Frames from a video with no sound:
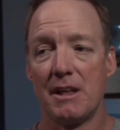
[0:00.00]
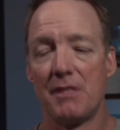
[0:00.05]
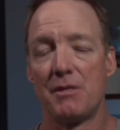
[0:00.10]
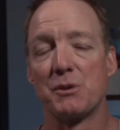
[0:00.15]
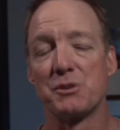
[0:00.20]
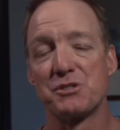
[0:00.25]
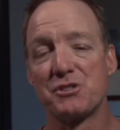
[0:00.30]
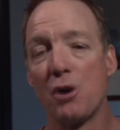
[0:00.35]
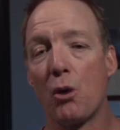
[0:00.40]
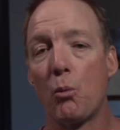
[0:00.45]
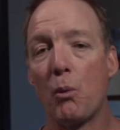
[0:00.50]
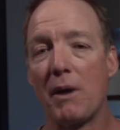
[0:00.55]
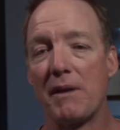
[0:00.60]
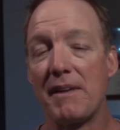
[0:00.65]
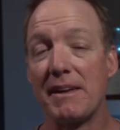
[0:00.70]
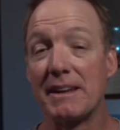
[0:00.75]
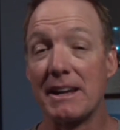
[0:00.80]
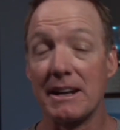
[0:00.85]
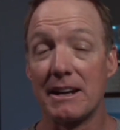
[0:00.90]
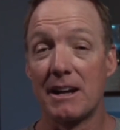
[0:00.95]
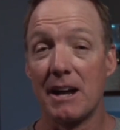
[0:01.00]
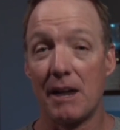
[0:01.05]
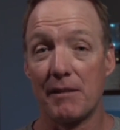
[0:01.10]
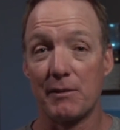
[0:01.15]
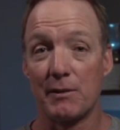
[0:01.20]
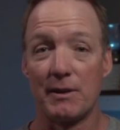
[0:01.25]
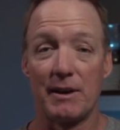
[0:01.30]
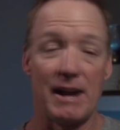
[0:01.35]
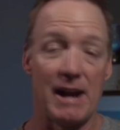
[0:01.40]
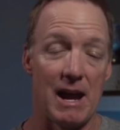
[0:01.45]
there's no way they can
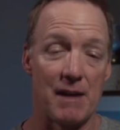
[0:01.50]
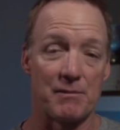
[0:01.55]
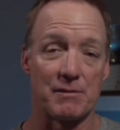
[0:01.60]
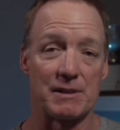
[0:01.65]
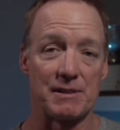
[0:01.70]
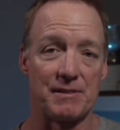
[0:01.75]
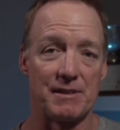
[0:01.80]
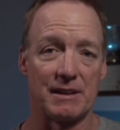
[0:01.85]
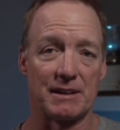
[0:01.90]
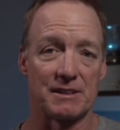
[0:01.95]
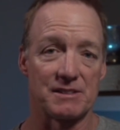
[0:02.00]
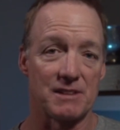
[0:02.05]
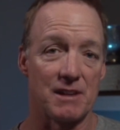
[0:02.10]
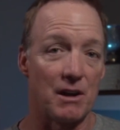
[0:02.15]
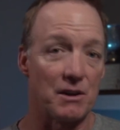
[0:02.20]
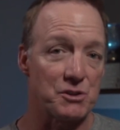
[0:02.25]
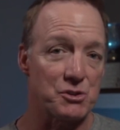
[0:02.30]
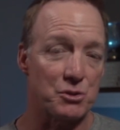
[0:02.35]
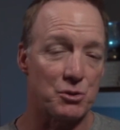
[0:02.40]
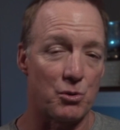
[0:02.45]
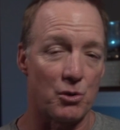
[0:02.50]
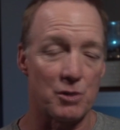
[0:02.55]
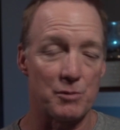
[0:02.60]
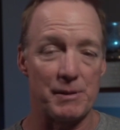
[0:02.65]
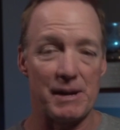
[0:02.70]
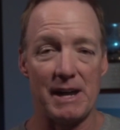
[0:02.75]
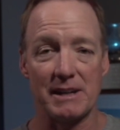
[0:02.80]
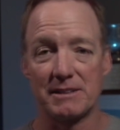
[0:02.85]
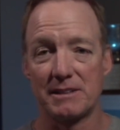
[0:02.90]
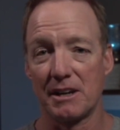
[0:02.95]
cover everything. As long as your
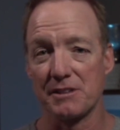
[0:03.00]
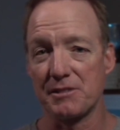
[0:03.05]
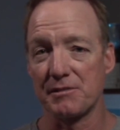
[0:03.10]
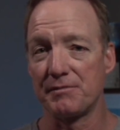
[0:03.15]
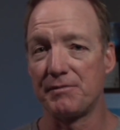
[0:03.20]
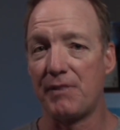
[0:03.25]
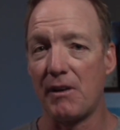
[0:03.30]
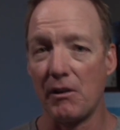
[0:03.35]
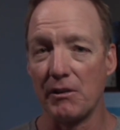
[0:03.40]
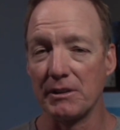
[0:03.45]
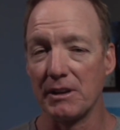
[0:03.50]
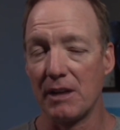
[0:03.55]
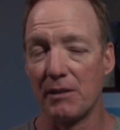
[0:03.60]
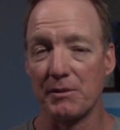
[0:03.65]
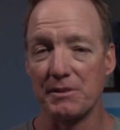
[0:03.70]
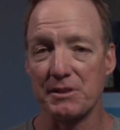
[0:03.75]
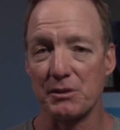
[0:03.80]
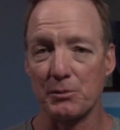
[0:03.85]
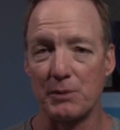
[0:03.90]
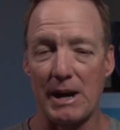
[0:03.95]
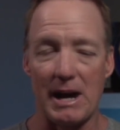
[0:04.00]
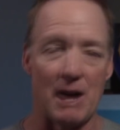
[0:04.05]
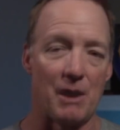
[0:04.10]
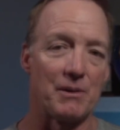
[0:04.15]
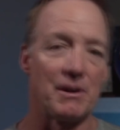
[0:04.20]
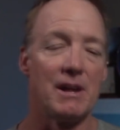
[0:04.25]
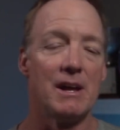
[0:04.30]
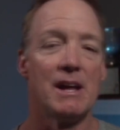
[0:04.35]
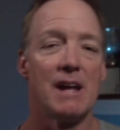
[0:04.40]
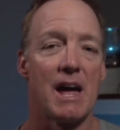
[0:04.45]
quarterback doesn't fall in love with the
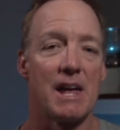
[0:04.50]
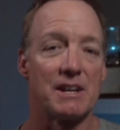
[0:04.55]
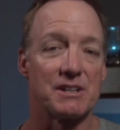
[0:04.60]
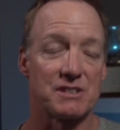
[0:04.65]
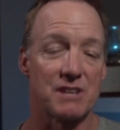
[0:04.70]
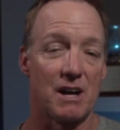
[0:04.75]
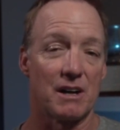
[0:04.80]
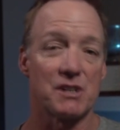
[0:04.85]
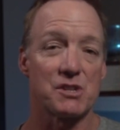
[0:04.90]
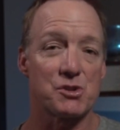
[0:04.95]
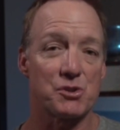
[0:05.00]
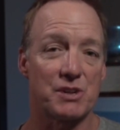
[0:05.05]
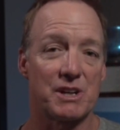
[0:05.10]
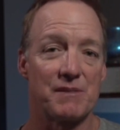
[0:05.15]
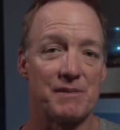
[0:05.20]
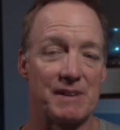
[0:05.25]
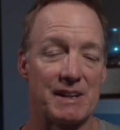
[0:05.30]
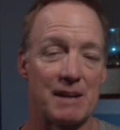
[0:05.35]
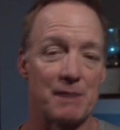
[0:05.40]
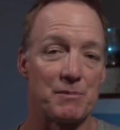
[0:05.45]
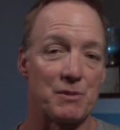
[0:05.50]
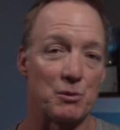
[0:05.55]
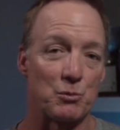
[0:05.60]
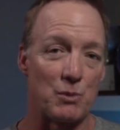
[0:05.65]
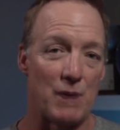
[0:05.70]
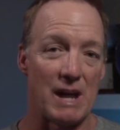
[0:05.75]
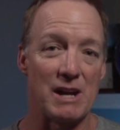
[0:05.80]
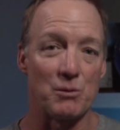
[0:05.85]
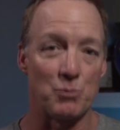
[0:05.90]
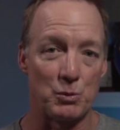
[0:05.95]
route, and as long as you're giving him the
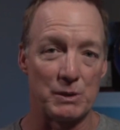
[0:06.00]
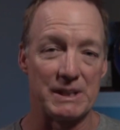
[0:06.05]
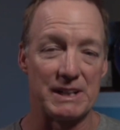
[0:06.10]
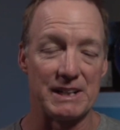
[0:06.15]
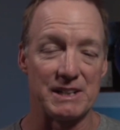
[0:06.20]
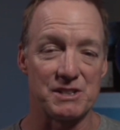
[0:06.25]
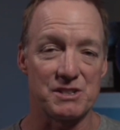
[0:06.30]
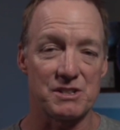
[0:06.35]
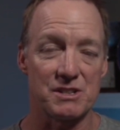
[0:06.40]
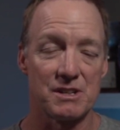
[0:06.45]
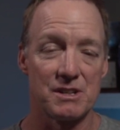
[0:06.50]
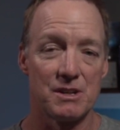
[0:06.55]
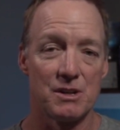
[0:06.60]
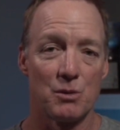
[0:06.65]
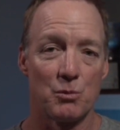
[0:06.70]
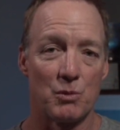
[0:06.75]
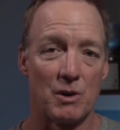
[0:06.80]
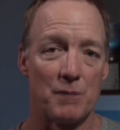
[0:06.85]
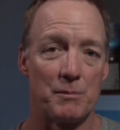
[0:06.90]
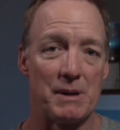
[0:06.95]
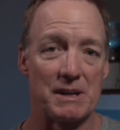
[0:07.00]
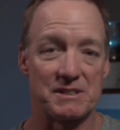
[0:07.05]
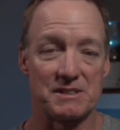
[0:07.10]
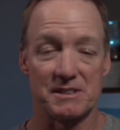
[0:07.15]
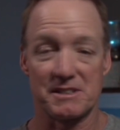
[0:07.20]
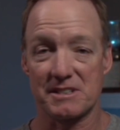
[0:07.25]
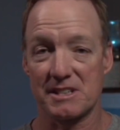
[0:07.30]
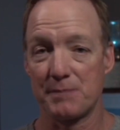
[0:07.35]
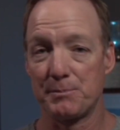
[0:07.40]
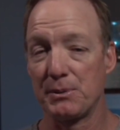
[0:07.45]
right reads where it makes it
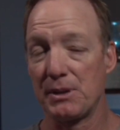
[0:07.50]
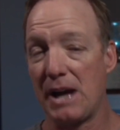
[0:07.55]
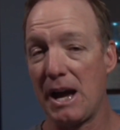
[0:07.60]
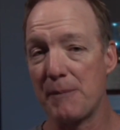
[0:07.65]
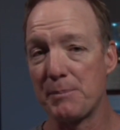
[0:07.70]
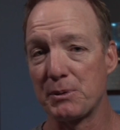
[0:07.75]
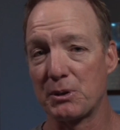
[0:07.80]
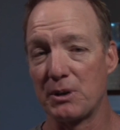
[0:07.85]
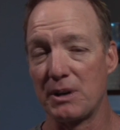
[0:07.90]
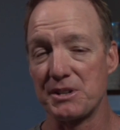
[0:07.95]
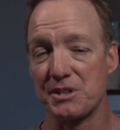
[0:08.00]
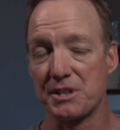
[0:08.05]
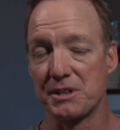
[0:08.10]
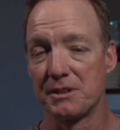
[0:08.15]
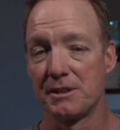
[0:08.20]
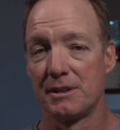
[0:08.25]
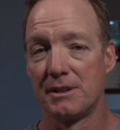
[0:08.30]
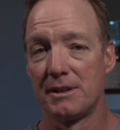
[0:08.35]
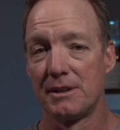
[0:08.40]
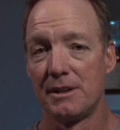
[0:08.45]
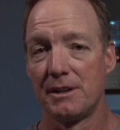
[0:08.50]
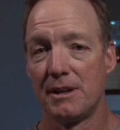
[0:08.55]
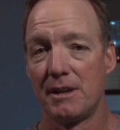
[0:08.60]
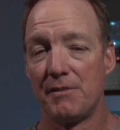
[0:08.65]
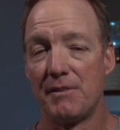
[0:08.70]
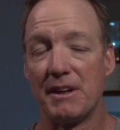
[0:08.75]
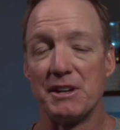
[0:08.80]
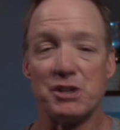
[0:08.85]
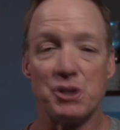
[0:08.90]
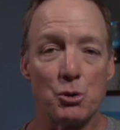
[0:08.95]
a simple eye progression,
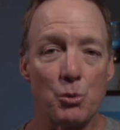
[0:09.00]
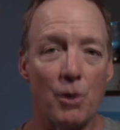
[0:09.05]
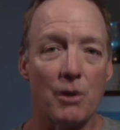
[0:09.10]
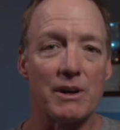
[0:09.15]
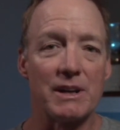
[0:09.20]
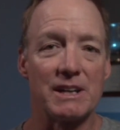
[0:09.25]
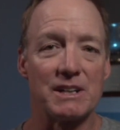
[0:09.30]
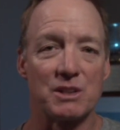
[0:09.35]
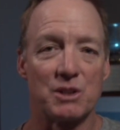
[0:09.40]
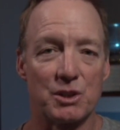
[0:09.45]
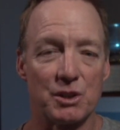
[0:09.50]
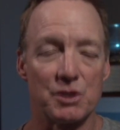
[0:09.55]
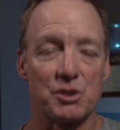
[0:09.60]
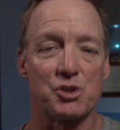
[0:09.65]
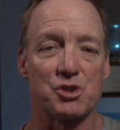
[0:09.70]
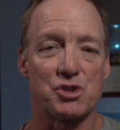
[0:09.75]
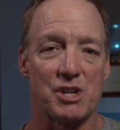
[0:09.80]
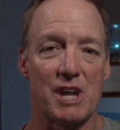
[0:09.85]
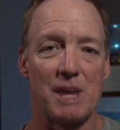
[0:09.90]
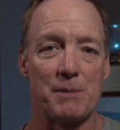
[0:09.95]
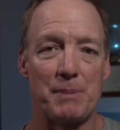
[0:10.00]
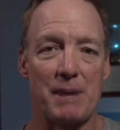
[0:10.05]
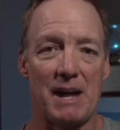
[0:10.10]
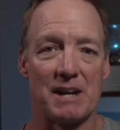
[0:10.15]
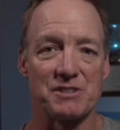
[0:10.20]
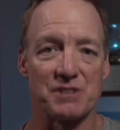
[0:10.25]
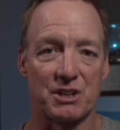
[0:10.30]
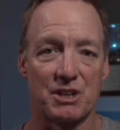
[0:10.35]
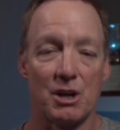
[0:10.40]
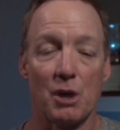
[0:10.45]
then you are in good shape
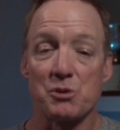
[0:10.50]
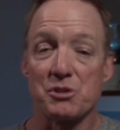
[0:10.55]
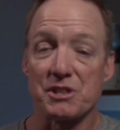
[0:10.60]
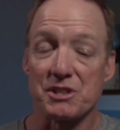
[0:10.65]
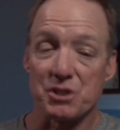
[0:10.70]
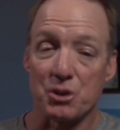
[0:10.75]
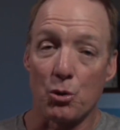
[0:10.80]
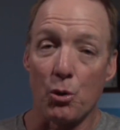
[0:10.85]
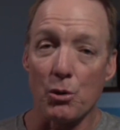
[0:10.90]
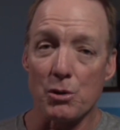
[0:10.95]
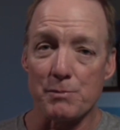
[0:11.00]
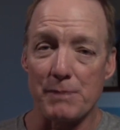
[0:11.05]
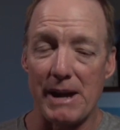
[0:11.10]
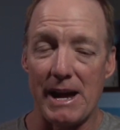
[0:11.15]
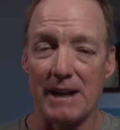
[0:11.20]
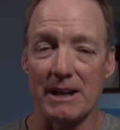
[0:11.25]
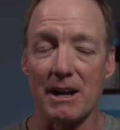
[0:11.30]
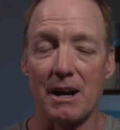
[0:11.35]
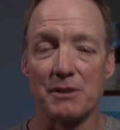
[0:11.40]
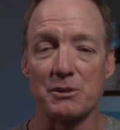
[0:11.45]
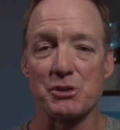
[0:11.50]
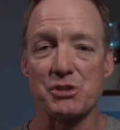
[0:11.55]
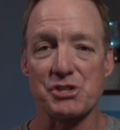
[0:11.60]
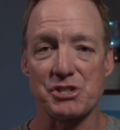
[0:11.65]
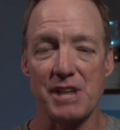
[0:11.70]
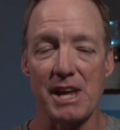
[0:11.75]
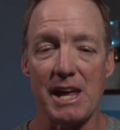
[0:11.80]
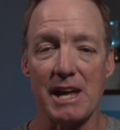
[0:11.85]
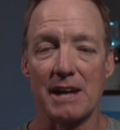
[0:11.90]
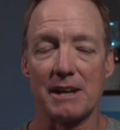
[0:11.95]
as a coach. And as a quarterback,
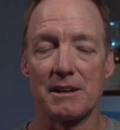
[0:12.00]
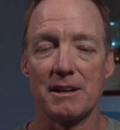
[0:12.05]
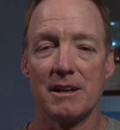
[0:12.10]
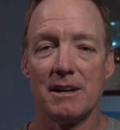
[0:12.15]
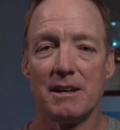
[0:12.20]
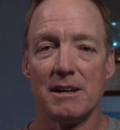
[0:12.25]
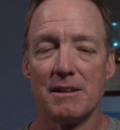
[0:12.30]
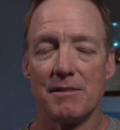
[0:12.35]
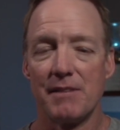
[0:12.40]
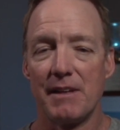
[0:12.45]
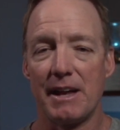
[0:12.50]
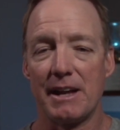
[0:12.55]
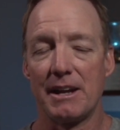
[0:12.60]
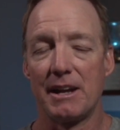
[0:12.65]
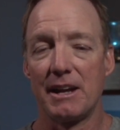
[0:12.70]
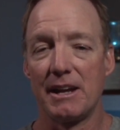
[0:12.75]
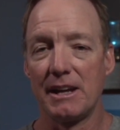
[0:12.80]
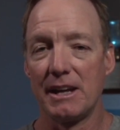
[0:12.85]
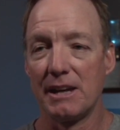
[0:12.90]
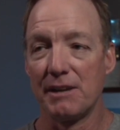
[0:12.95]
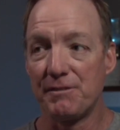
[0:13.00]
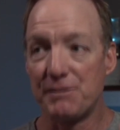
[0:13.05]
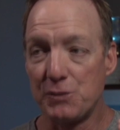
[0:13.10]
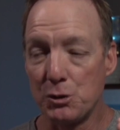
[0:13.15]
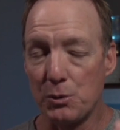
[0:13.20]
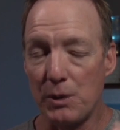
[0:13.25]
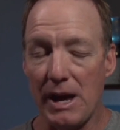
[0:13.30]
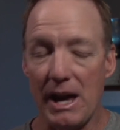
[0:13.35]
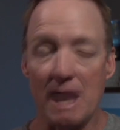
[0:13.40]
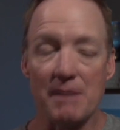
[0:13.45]
understand that if
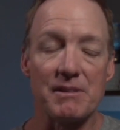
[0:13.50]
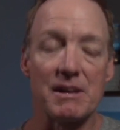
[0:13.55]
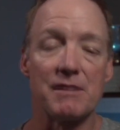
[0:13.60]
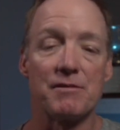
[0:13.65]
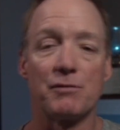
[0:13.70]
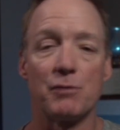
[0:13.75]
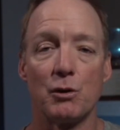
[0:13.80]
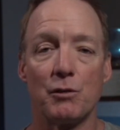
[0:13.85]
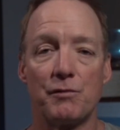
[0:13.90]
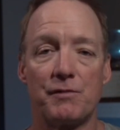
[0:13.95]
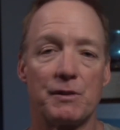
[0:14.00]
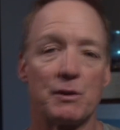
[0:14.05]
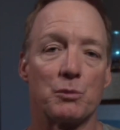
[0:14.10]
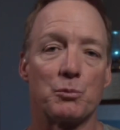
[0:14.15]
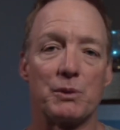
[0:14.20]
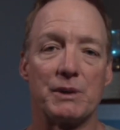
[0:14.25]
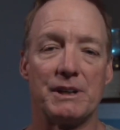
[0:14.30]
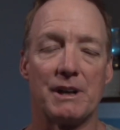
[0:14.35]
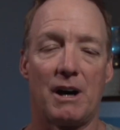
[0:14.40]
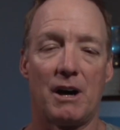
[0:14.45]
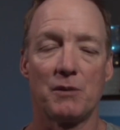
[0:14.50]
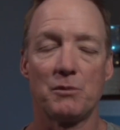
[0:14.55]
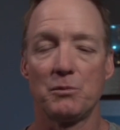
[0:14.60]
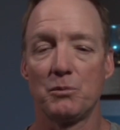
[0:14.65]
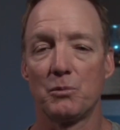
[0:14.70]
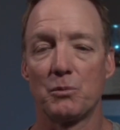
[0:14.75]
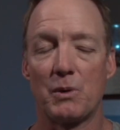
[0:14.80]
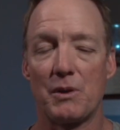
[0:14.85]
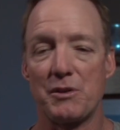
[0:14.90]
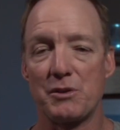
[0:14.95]
you have a full field read on,
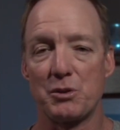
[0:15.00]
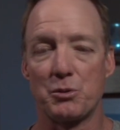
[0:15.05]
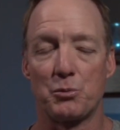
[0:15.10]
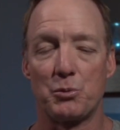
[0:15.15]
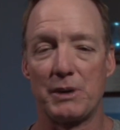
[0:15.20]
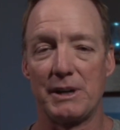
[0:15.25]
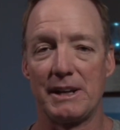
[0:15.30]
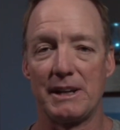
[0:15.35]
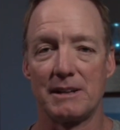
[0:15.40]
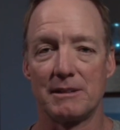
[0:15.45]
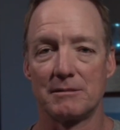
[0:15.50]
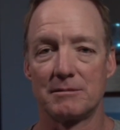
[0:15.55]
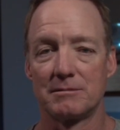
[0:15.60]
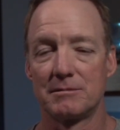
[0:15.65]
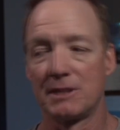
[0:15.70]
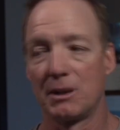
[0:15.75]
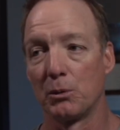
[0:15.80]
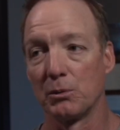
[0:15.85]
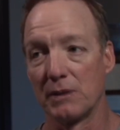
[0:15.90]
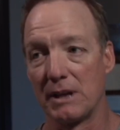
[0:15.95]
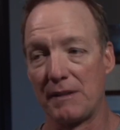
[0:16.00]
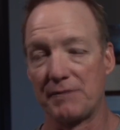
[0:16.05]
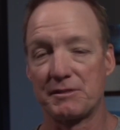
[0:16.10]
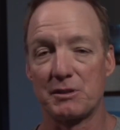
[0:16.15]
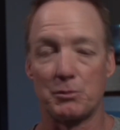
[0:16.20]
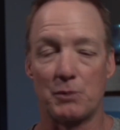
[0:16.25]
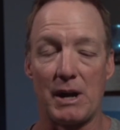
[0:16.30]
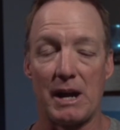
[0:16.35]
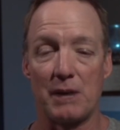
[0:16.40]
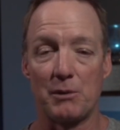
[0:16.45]
whether you're reading, you know, left
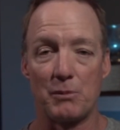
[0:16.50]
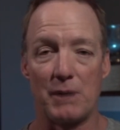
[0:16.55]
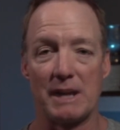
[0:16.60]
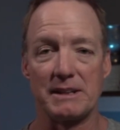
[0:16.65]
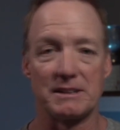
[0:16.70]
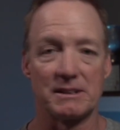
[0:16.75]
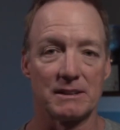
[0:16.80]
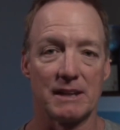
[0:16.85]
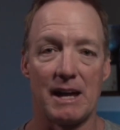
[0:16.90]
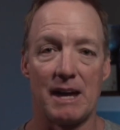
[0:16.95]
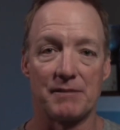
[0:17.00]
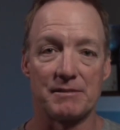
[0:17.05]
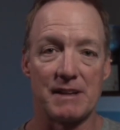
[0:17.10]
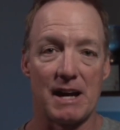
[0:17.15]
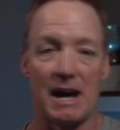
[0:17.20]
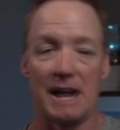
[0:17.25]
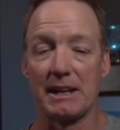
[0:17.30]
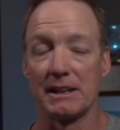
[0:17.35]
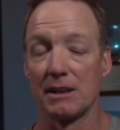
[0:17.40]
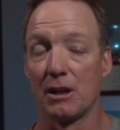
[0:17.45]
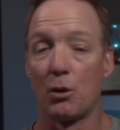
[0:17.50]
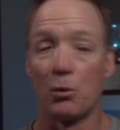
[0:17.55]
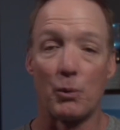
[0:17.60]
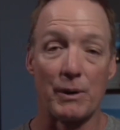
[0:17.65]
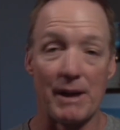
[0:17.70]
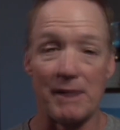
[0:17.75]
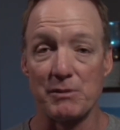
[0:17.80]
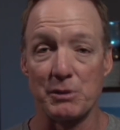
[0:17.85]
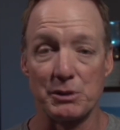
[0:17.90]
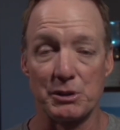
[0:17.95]
to right, right to left, high to low,
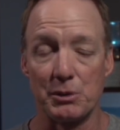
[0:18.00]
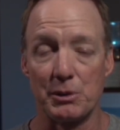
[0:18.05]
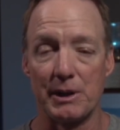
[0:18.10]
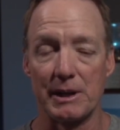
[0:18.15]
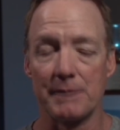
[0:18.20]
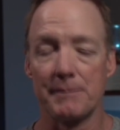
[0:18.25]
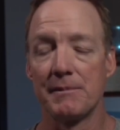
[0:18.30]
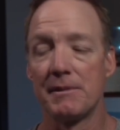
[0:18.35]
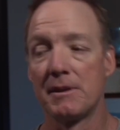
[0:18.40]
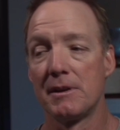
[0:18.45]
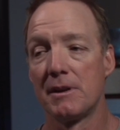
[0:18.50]
whatever you're doing,